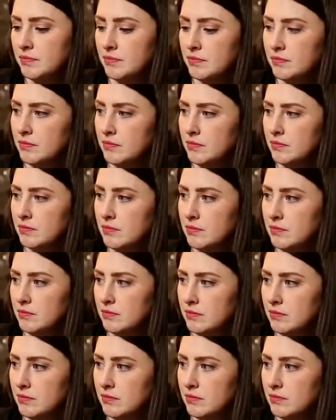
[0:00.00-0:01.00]

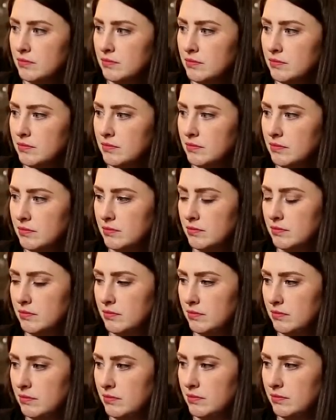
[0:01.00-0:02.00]

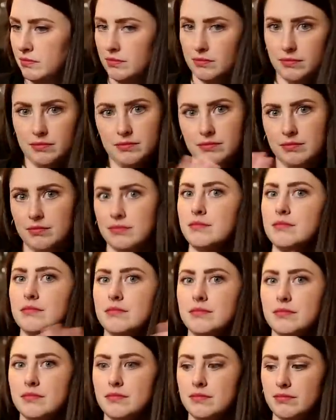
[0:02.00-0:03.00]

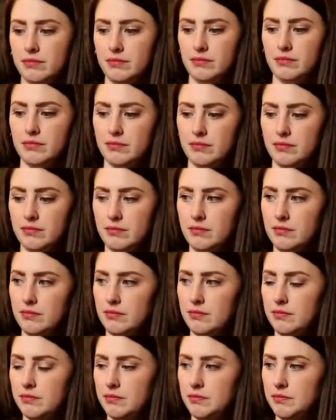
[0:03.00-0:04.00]

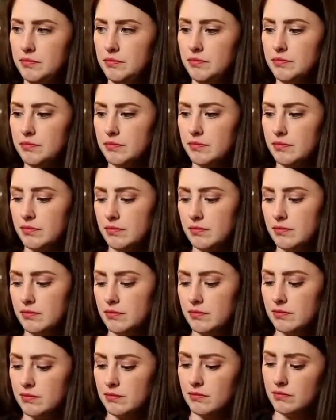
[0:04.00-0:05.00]

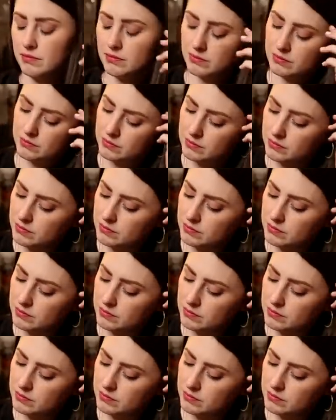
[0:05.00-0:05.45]
No words are spoken by the person on screen.